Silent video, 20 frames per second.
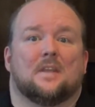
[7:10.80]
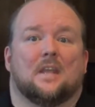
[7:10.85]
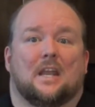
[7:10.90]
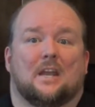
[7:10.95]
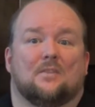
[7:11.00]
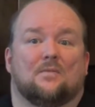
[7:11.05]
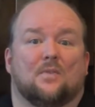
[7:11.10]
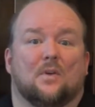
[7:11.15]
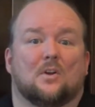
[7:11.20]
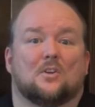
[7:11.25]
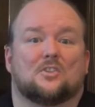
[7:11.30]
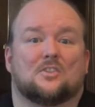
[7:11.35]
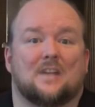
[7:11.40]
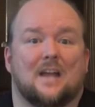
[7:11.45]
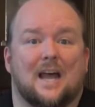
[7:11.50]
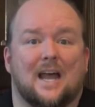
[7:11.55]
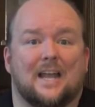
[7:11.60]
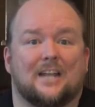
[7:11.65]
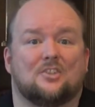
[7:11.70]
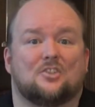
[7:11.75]
In verse
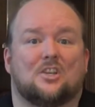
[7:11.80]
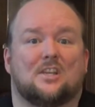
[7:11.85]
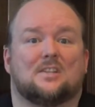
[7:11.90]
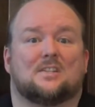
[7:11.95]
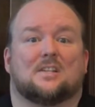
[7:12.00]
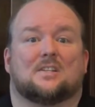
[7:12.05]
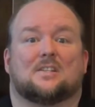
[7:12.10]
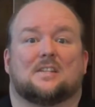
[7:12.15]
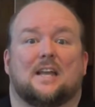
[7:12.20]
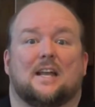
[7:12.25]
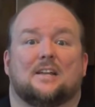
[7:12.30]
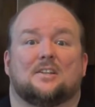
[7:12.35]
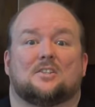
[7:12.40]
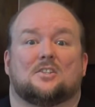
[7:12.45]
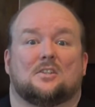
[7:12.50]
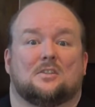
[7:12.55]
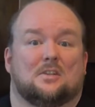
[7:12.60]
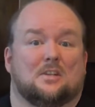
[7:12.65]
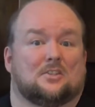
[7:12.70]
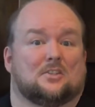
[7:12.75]
9, Jesus
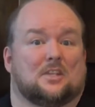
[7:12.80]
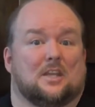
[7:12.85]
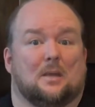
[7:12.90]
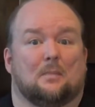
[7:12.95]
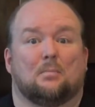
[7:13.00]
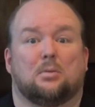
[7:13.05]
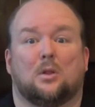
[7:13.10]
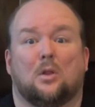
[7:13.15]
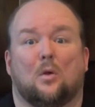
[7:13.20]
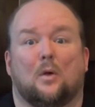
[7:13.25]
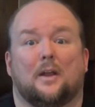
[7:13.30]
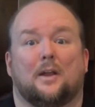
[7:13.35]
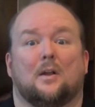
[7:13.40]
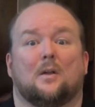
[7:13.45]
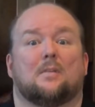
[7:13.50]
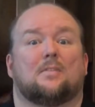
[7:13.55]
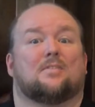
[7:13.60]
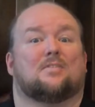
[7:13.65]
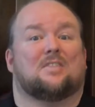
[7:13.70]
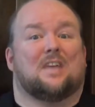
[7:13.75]
says, Does the
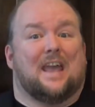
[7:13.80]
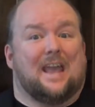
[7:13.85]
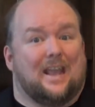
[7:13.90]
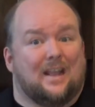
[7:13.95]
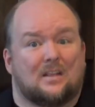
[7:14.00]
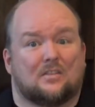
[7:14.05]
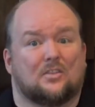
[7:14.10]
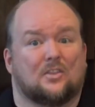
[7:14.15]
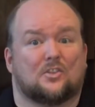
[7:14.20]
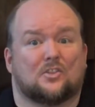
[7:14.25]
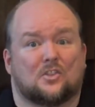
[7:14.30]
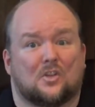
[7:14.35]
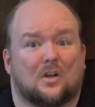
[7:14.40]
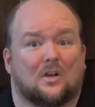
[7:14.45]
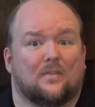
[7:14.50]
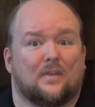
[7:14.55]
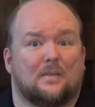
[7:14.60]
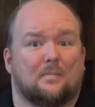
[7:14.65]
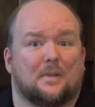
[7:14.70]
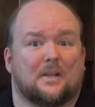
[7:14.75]
employer thank the
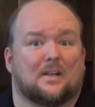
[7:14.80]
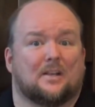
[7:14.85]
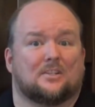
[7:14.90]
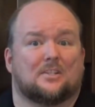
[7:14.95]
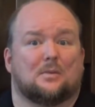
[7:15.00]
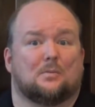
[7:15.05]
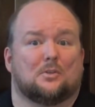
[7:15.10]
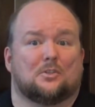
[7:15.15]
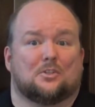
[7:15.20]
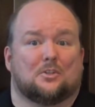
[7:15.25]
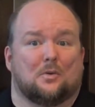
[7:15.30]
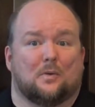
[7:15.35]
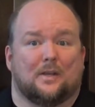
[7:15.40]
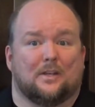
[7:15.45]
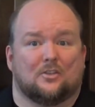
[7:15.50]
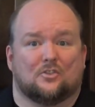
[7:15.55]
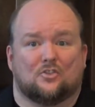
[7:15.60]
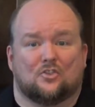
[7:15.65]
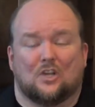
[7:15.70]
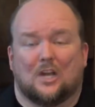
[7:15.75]
servant because he was
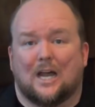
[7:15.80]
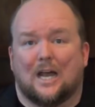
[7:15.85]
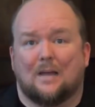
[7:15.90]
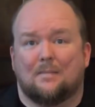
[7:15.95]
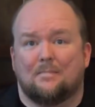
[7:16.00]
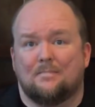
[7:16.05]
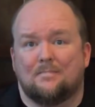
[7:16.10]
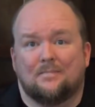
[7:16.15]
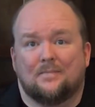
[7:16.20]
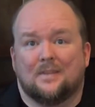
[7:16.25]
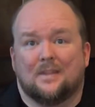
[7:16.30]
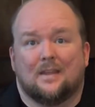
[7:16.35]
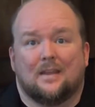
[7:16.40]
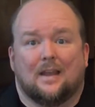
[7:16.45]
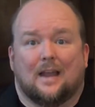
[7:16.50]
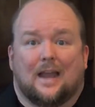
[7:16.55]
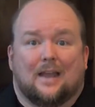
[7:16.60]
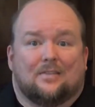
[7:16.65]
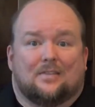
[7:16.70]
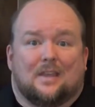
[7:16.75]
doing his job?
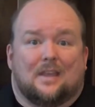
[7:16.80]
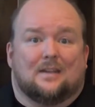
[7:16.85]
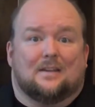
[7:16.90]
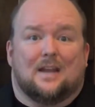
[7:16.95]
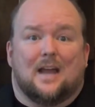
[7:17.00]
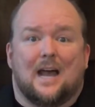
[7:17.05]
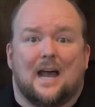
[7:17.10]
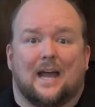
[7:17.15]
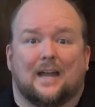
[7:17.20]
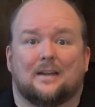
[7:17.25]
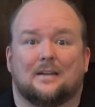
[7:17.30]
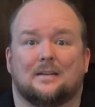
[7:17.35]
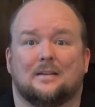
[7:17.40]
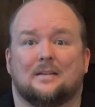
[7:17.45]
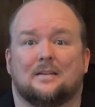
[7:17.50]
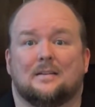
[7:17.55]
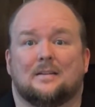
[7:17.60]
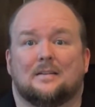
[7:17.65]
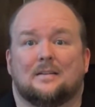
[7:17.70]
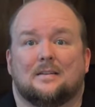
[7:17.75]
I think not.
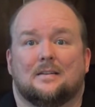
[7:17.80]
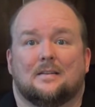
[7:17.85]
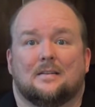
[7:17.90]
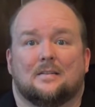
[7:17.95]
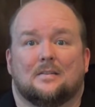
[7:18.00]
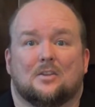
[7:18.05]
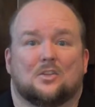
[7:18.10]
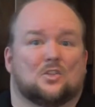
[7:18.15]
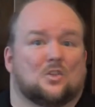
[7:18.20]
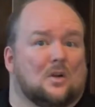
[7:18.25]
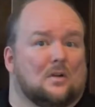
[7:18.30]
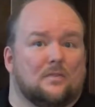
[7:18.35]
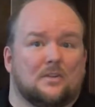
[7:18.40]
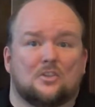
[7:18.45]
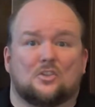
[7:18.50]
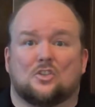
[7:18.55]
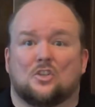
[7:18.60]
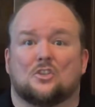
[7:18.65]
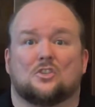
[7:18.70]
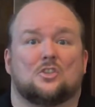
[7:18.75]
The
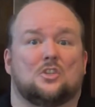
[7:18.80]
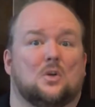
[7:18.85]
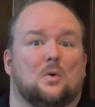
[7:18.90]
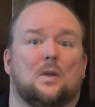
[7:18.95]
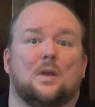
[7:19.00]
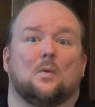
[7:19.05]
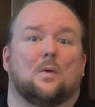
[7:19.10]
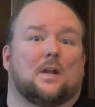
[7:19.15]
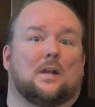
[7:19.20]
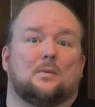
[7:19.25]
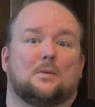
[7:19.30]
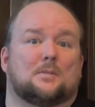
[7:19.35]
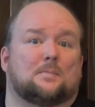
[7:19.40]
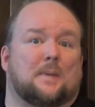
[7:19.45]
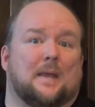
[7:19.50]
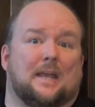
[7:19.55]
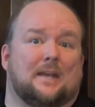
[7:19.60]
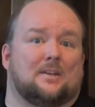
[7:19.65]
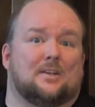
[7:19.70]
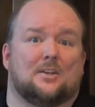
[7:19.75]
servant's just doing what he was
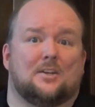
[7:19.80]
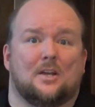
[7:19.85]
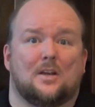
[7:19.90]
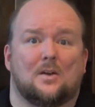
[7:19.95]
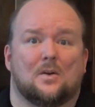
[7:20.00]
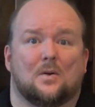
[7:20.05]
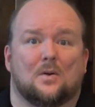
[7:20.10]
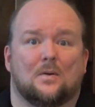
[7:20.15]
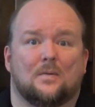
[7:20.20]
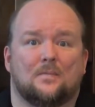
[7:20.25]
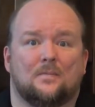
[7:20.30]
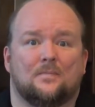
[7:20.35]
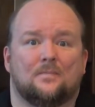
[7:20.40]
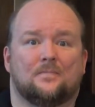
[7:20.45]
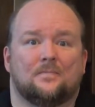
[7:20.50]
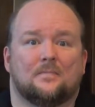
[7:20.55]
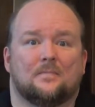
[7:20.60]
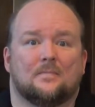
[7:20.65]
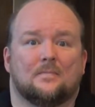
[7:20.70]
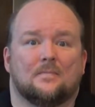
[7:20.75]
paid to do.
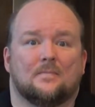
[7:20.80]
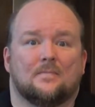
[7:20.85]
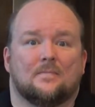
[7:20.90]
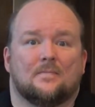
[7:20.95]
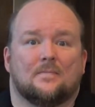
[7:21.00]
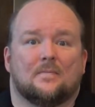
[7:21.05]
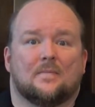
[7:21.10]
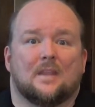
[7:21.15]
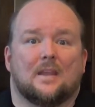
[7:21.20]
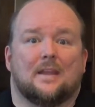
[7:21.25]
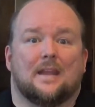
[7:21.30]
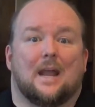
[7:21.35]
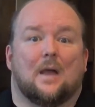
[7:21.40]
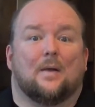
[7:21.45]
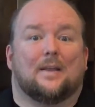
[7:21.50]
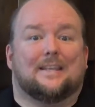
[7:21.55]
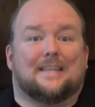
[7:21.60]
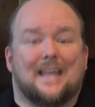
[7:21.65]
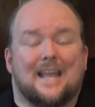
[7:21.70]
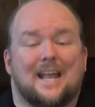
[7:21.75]
Now,
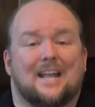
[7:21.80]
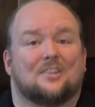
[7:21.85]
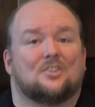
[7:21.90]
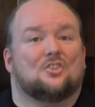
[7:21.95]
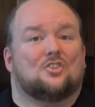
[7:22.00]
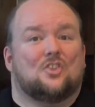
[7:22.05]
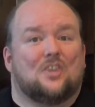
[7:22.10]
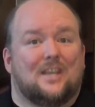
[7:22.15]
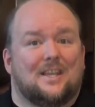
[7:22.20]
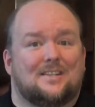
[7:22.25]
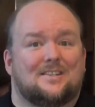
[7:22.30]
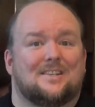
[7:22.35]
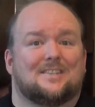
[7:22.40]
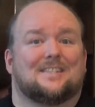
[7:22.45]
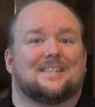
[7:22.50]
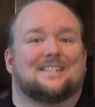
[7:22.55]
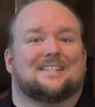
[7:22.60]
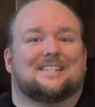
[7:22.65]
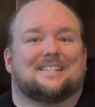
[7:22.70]
again, Jesus is